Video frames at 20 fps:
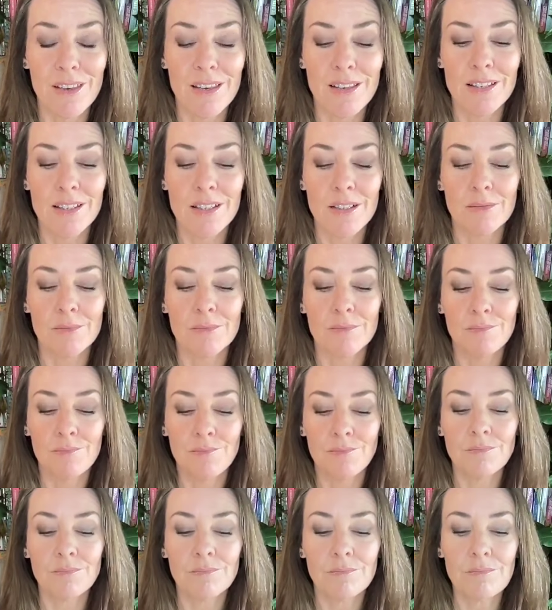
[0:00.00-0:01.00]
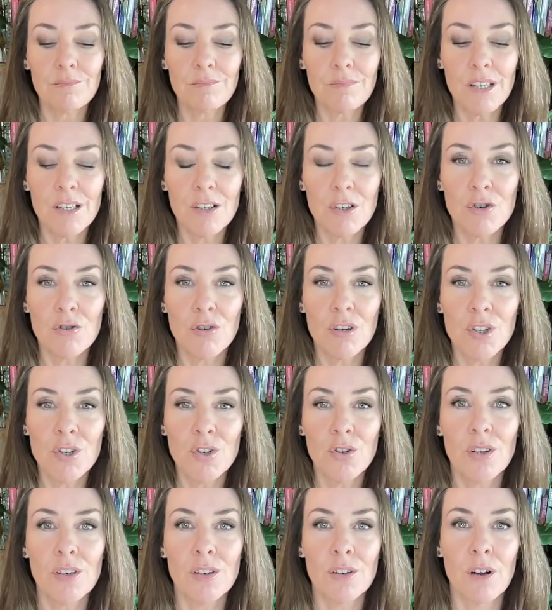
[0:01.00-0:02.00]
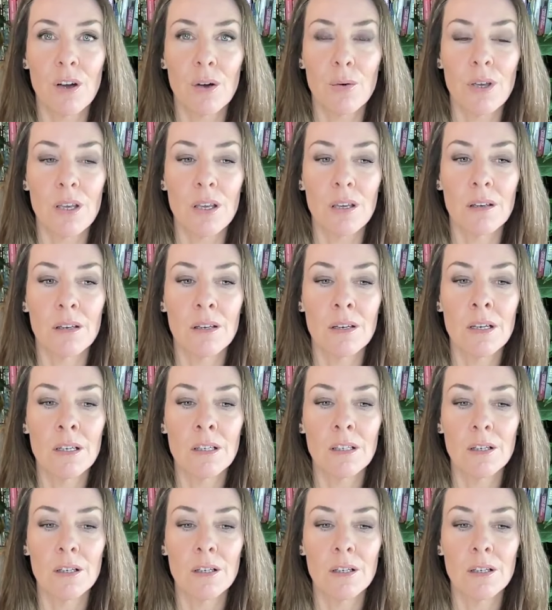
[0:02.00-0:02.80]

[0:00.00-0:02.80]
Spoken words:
this. And trust your inner knowing.